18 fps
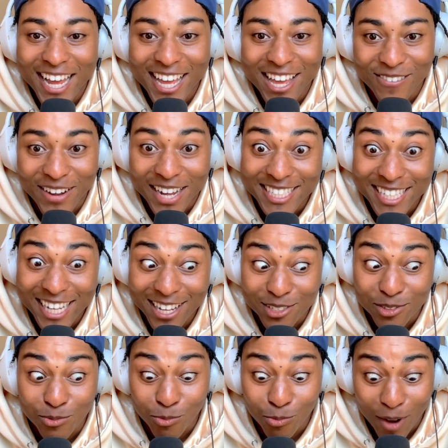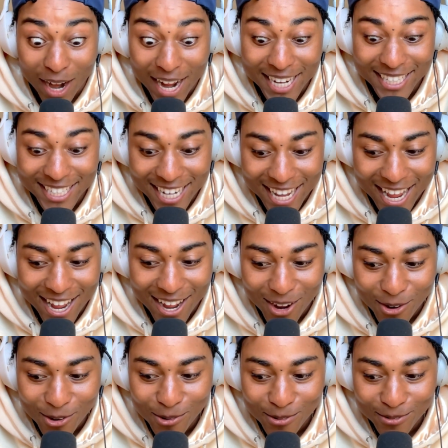If I text right
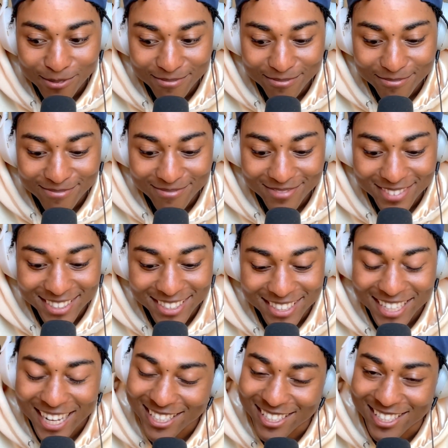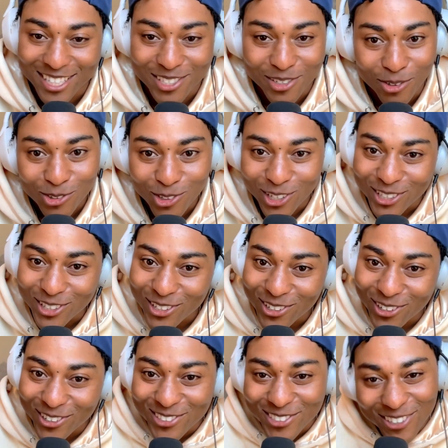now, that's gonna look a
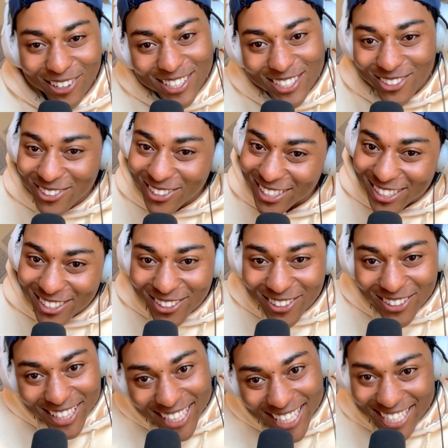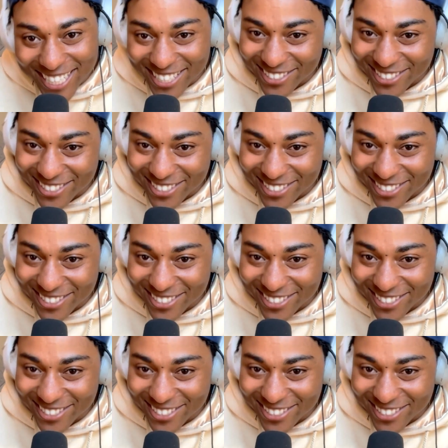little, it's gonna look a little creamy,